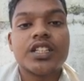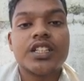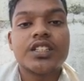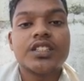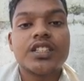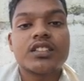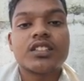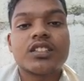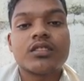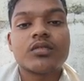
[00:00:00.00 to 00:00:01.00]
digital
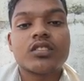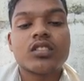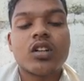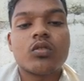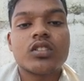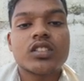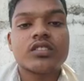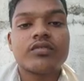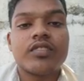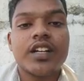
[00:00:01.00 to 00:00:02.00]
systems.
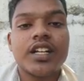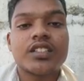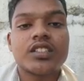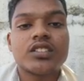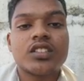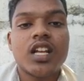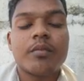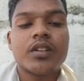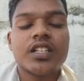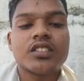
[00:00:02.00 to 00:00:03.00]
Counters find essential
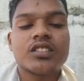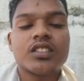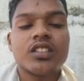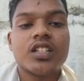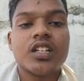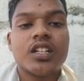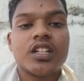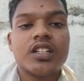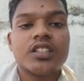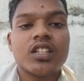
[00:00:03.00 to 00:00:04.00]
applications in
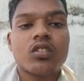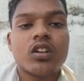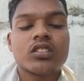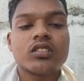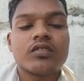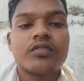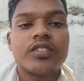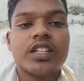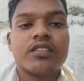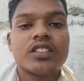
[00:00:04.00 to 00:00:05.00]
digital clocks,
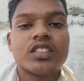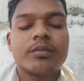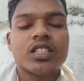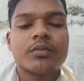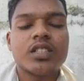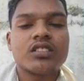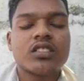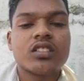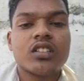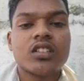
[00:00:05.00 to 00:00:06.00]
frequency measurements,
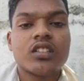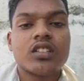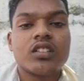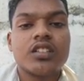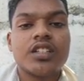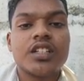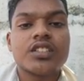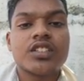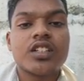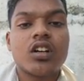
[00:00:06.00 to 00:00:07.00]

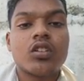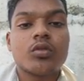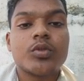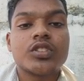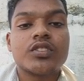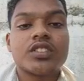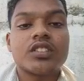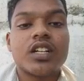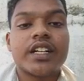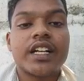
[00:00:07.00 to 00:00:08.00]
industrial automation,
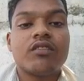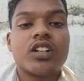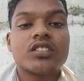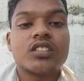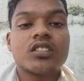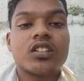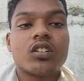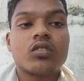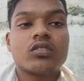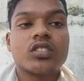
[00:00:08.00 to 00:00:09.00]
and advanced
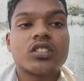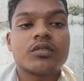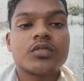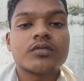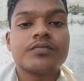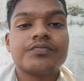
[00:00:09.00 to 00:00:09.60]
control systems.